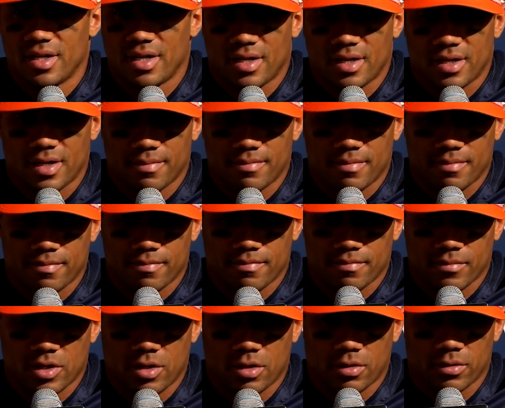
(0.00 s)

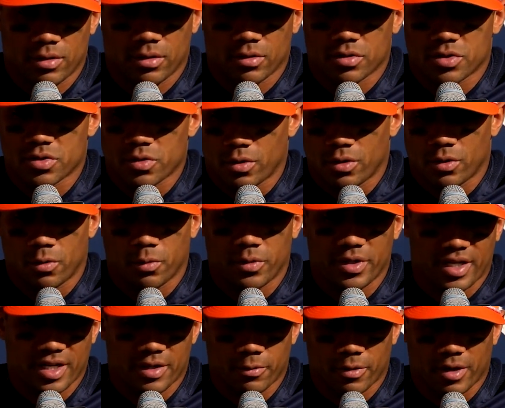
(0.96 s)
You know, the little short little
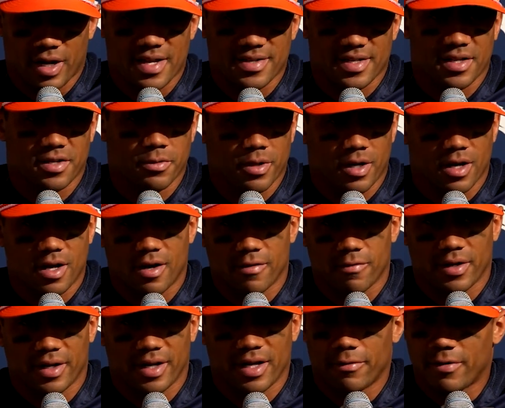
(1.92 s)
weekend where guys got to
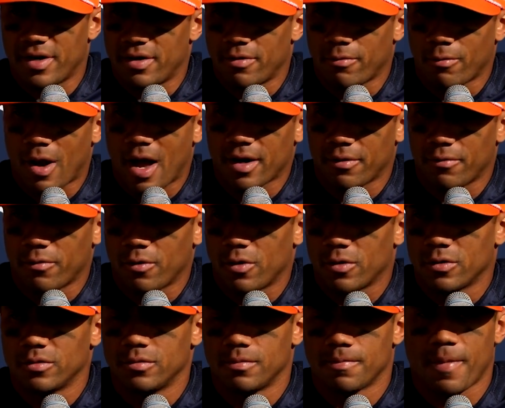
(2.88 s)
recover and get ready to rock and
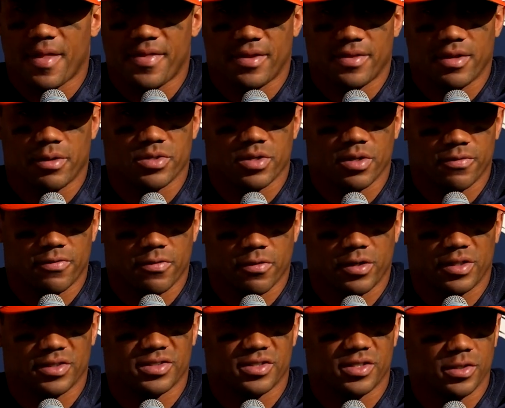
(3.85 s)
roll. I think that was good
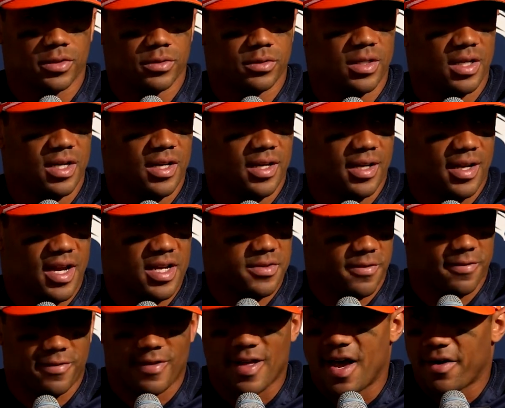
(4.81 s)
for us, too.
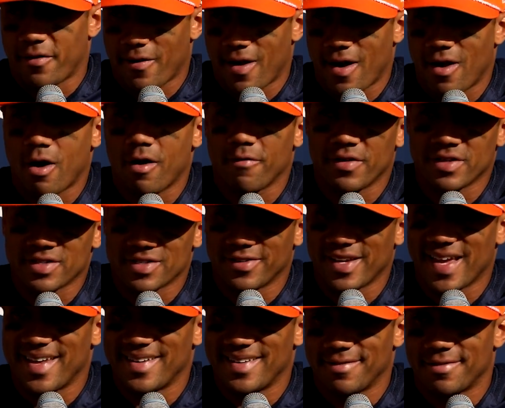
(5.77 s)
Guys were flying around
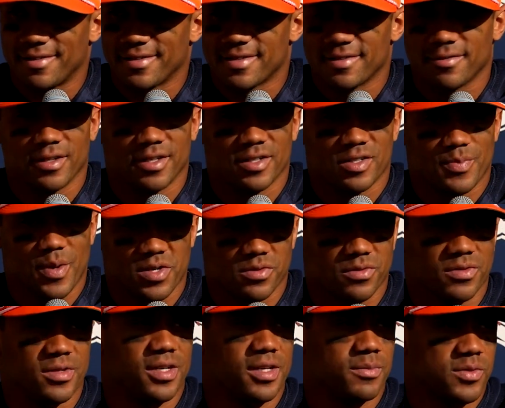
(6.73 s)
offensively and defensively,
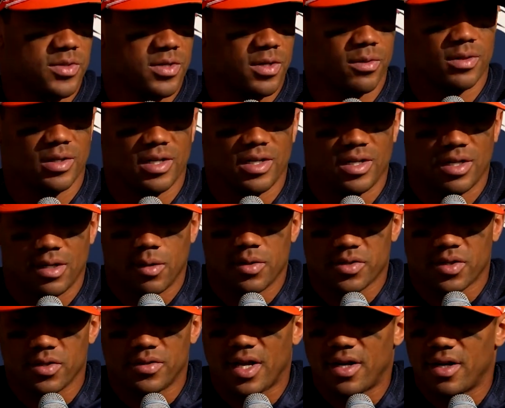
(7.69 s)
special teams. So it
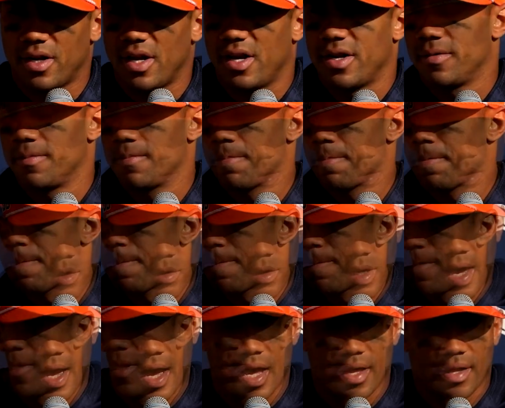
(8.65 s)
was a good day today.
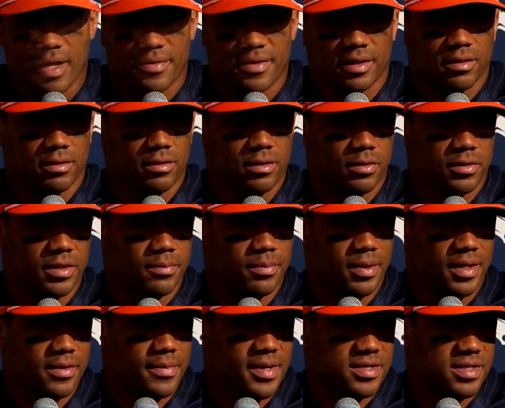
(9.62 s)
Yeah, I think, you know,
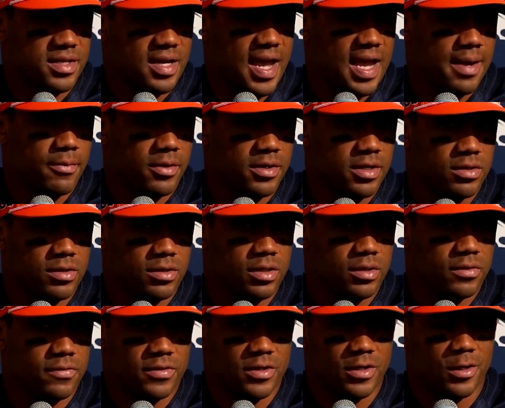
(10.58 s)
didn't play the best game, but
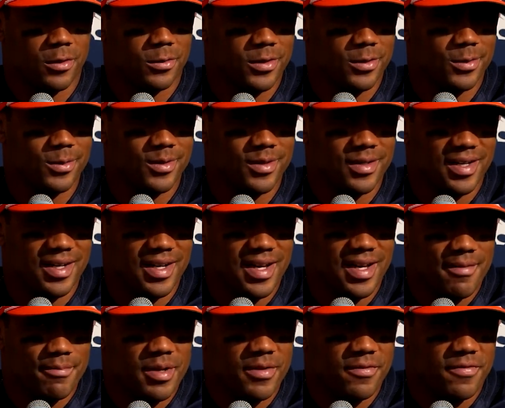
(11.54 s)
you've
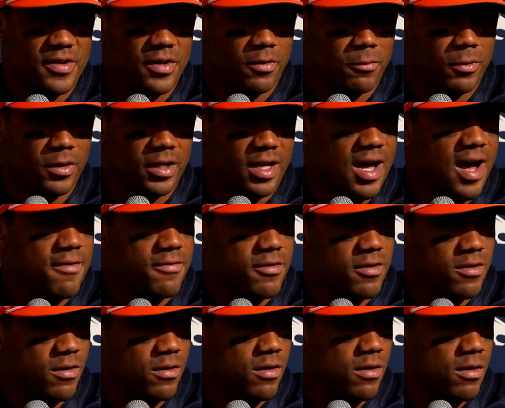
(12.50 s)
been feeling really
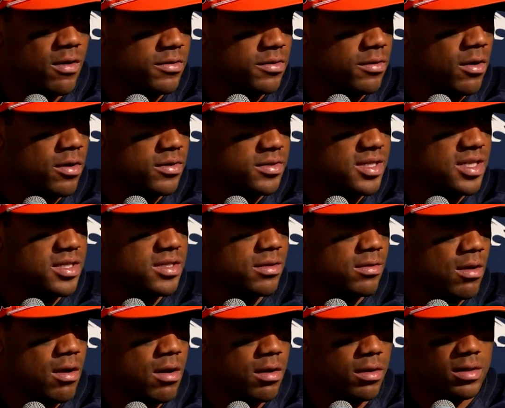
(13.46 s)
confident all
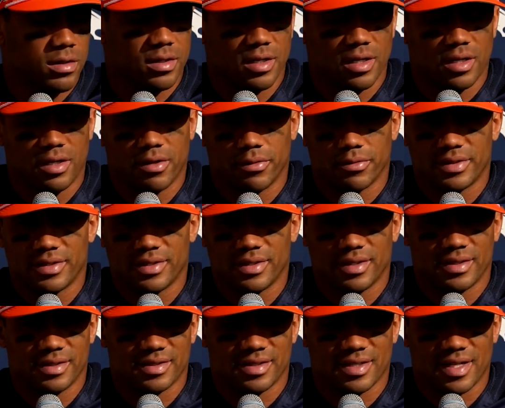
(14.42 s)
season long, you know,
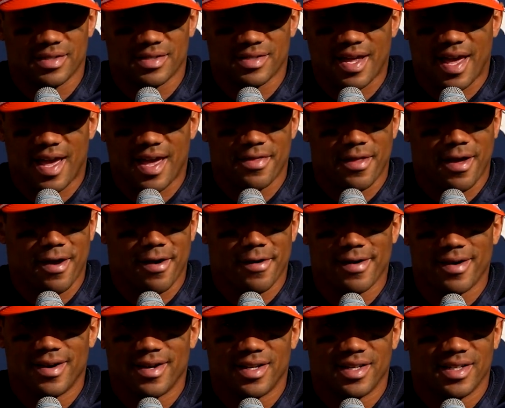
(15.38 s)
and staying
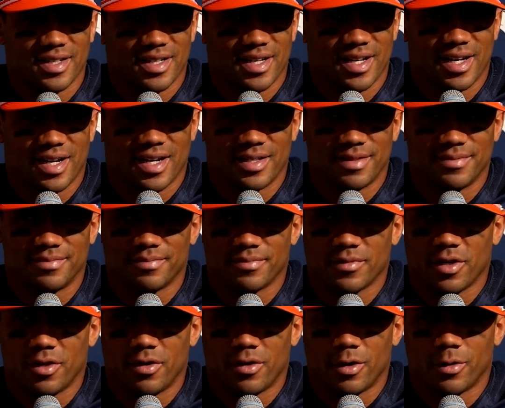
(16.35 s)
there,
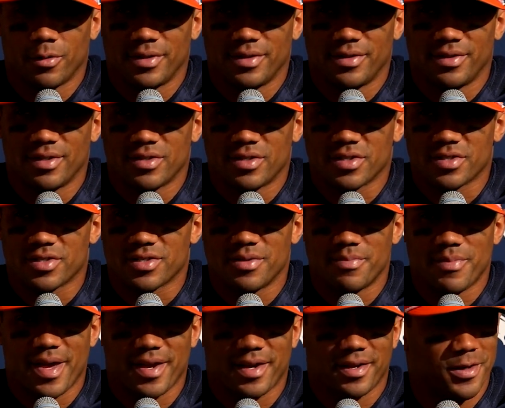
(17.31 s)
you know, and
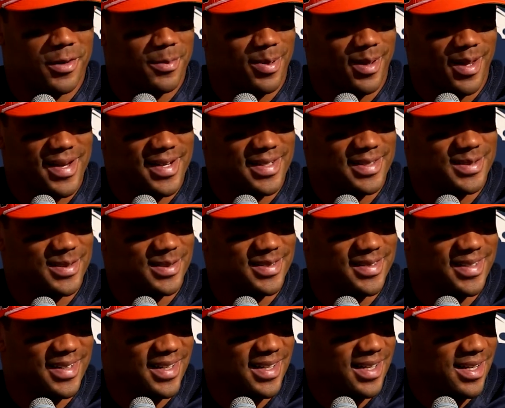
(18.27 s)
just making your plays.
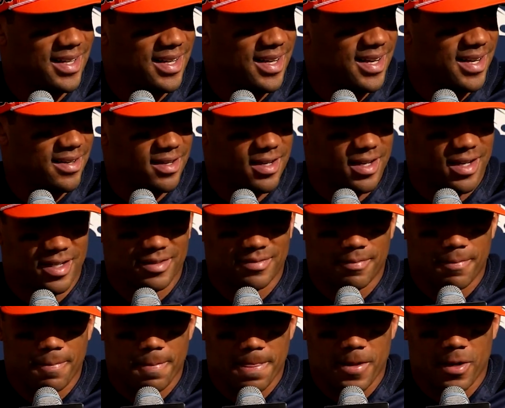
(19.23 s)
And you
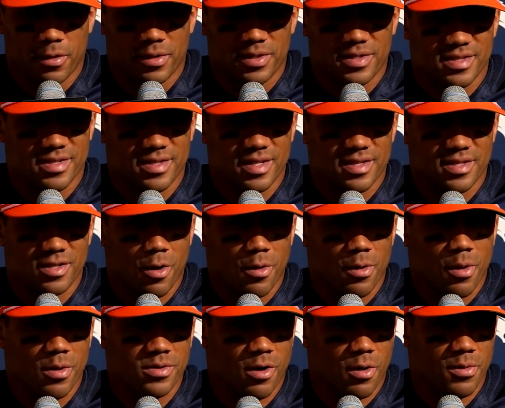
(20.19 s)
know, it's
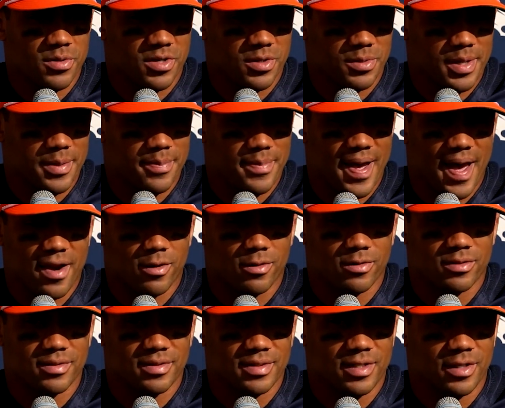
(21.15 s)
always going to be a
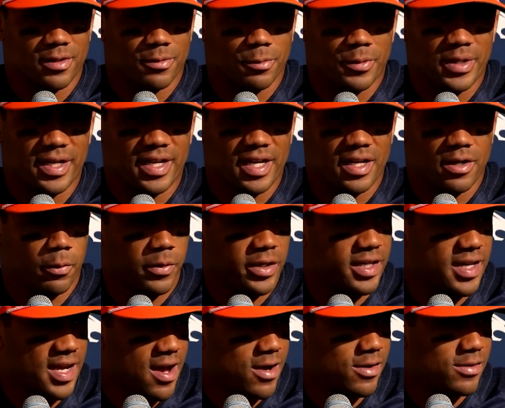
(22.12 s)
battle, you know, week in and
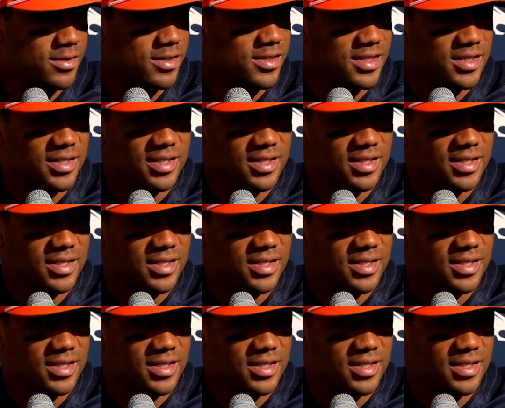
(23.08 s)
week out.